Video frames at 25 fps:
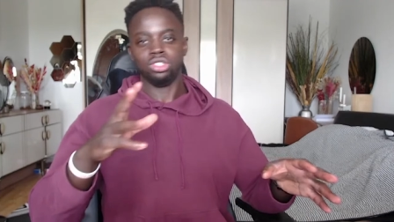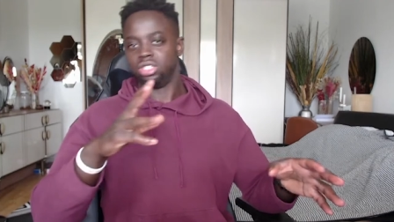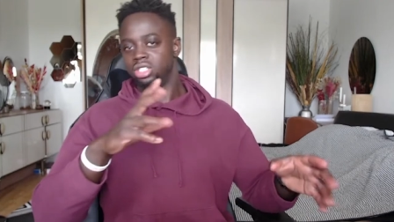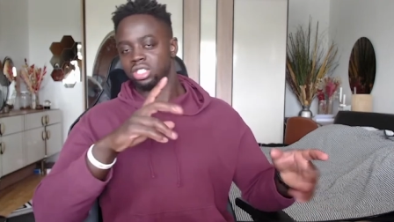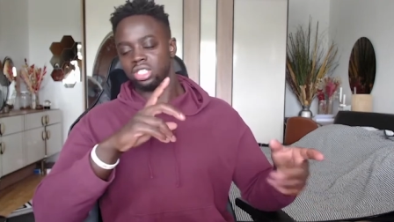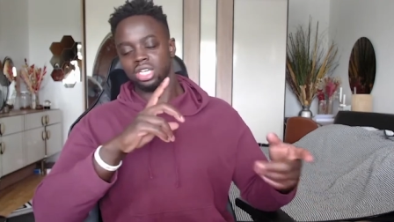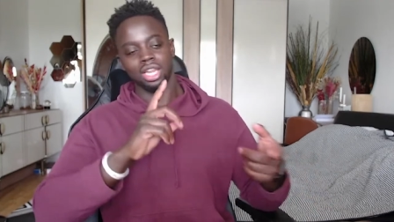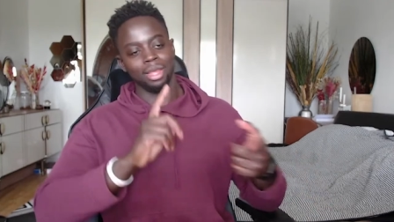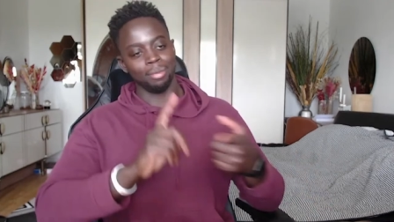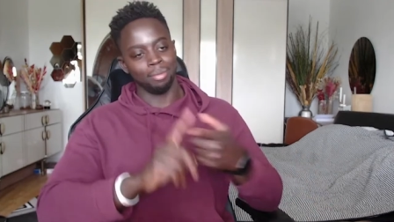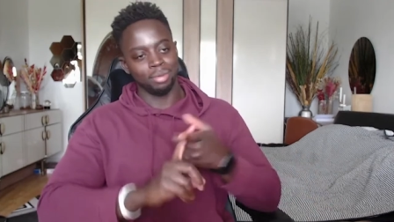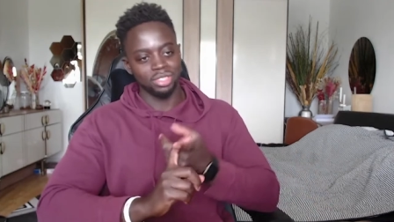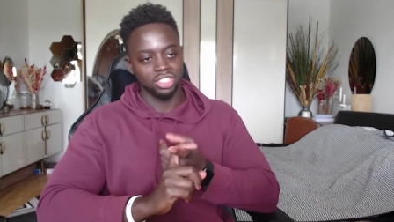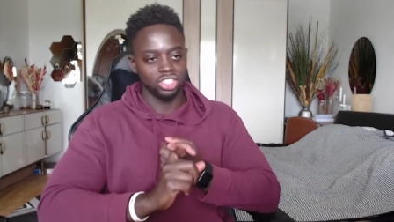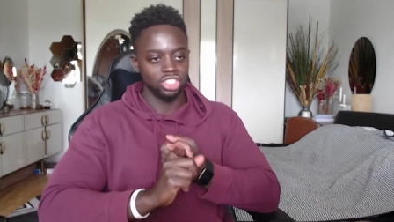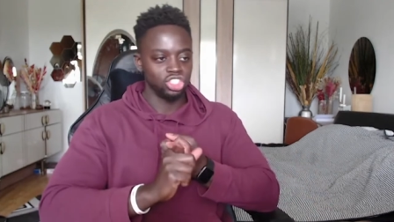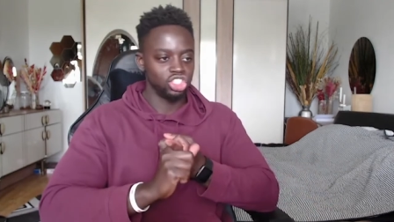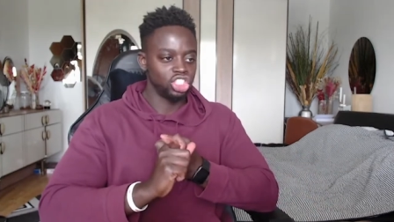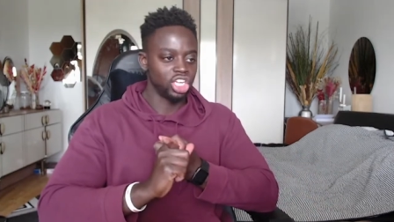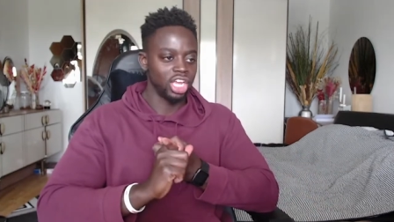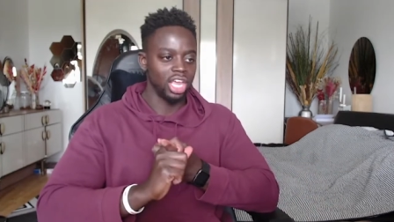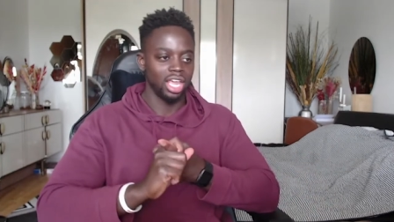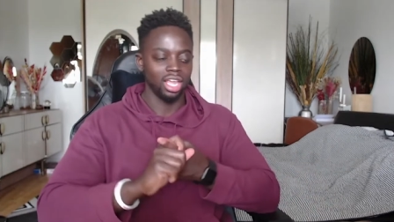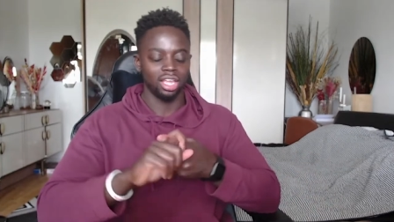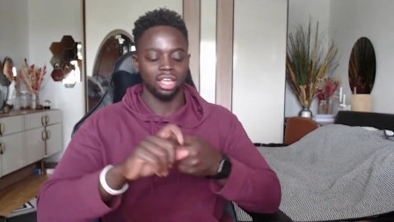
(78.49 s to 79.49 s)
Sleep is in
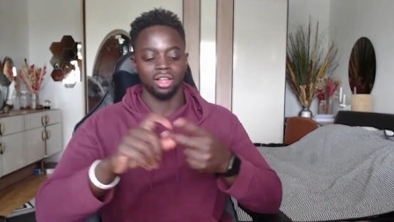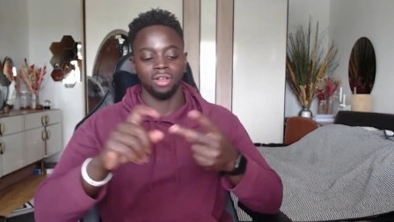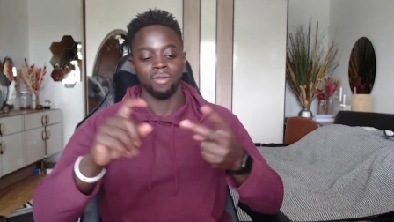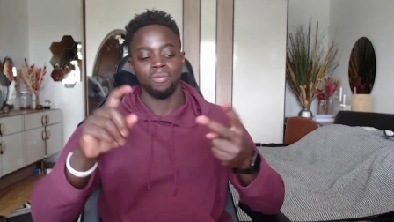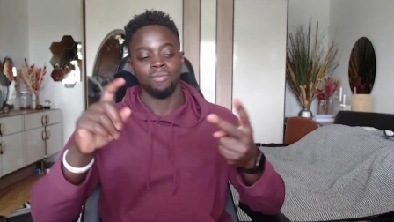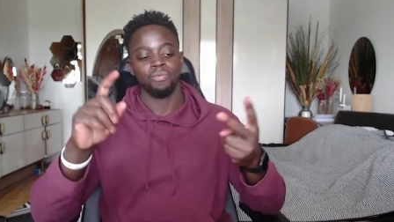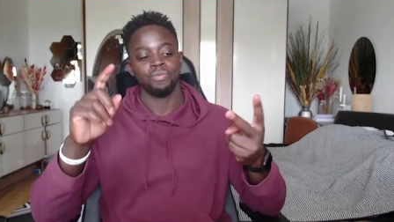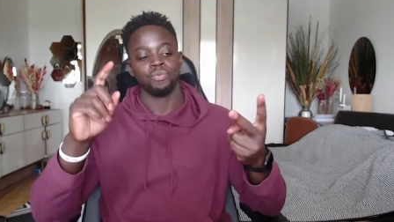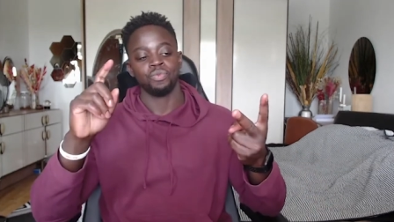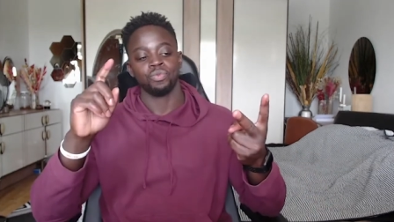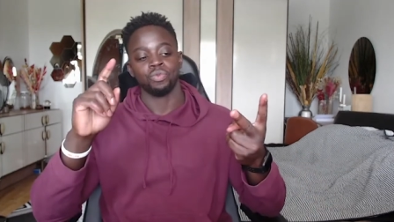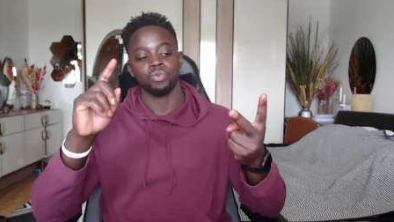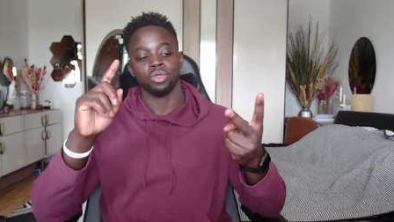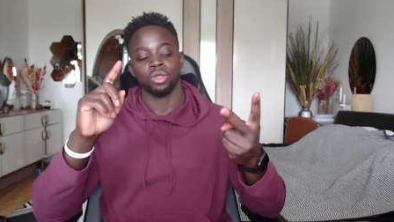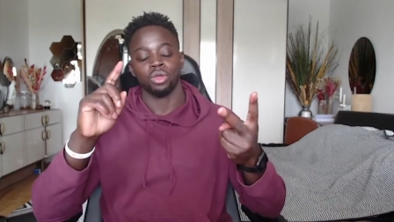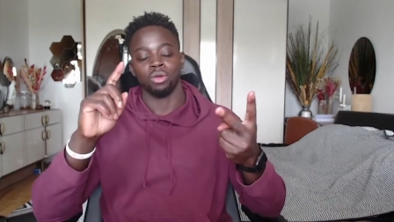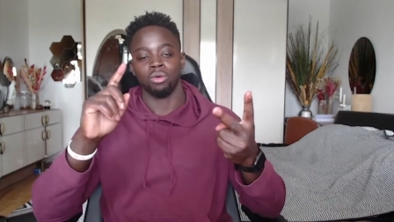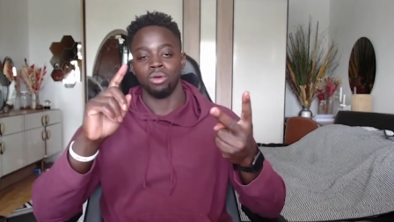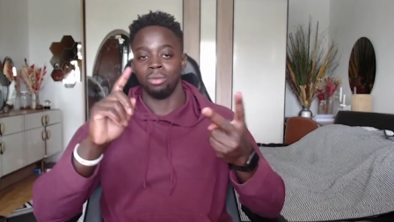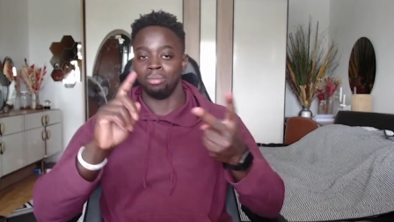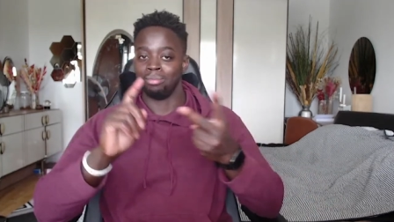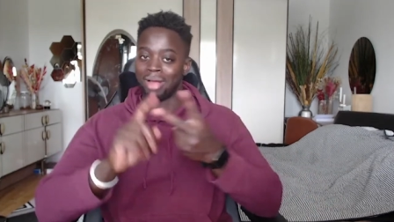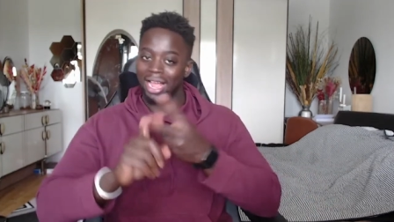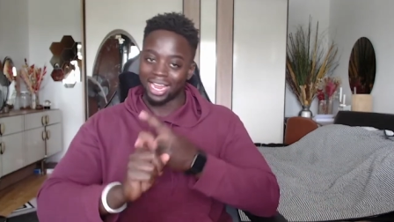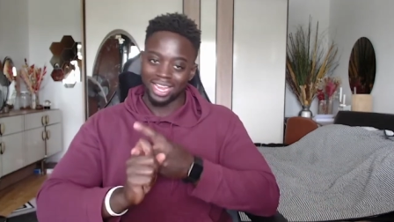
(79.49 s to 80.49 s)
check,
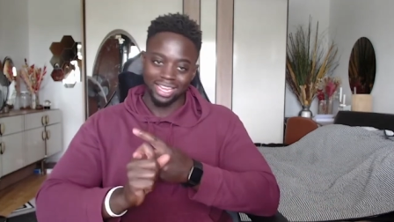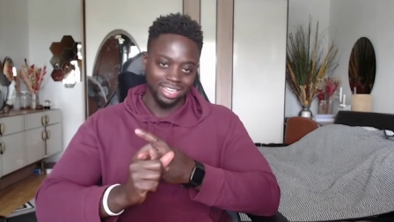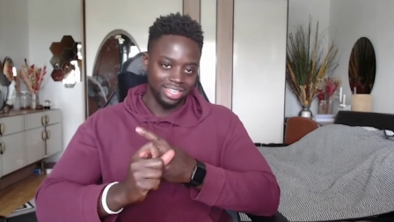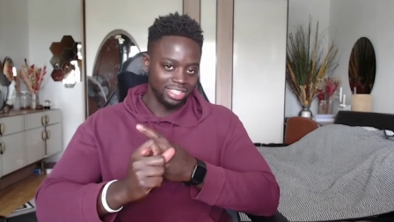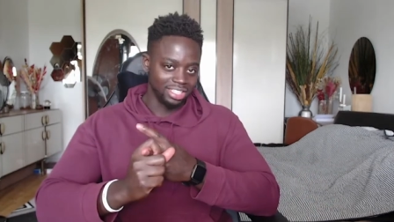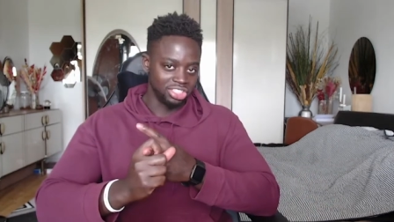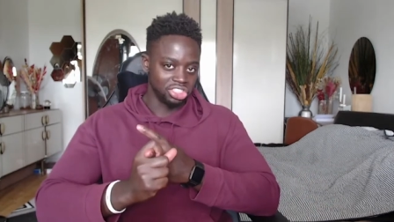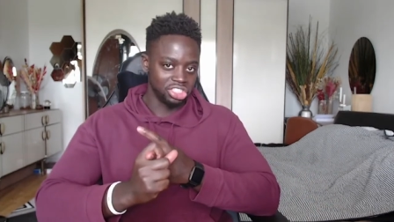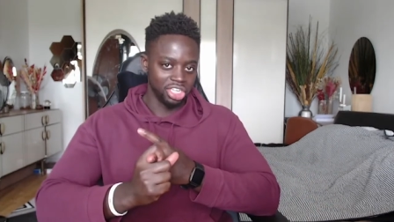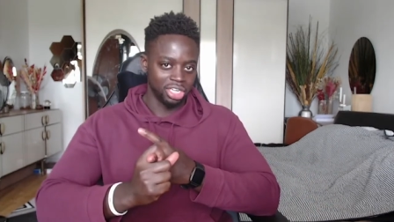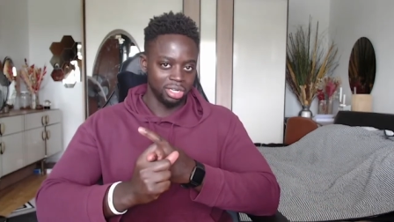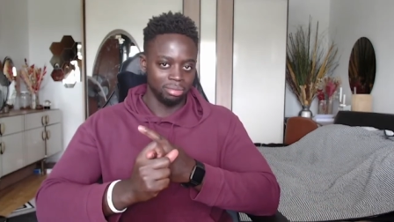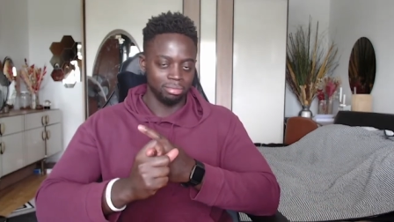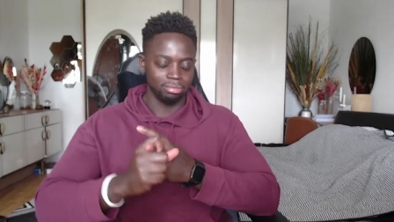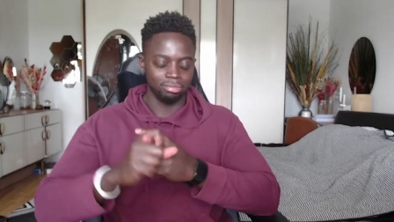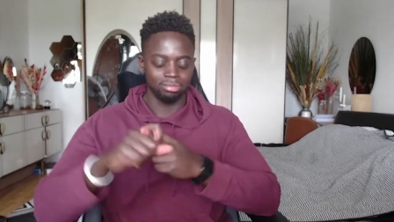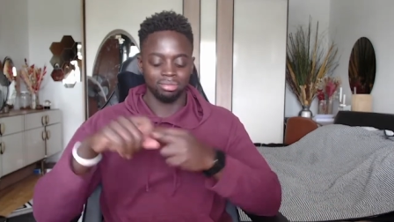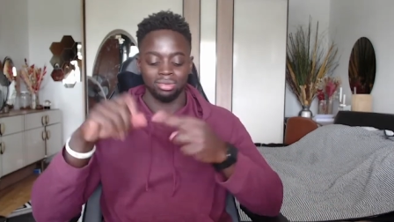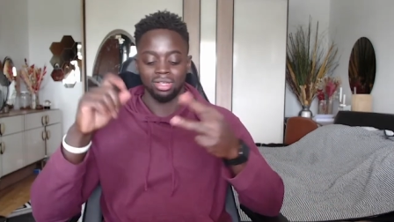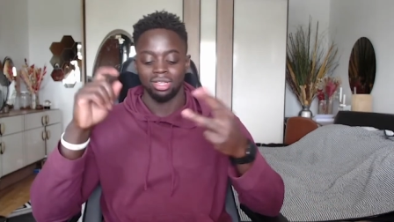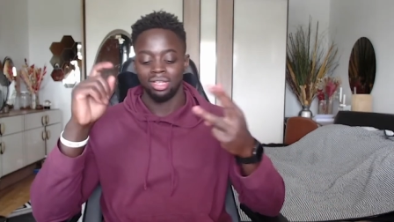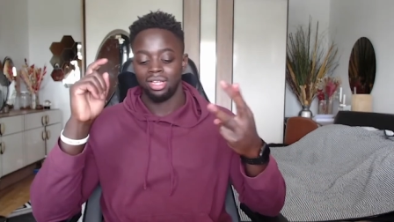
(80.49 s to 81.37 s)
I'm back in the gym,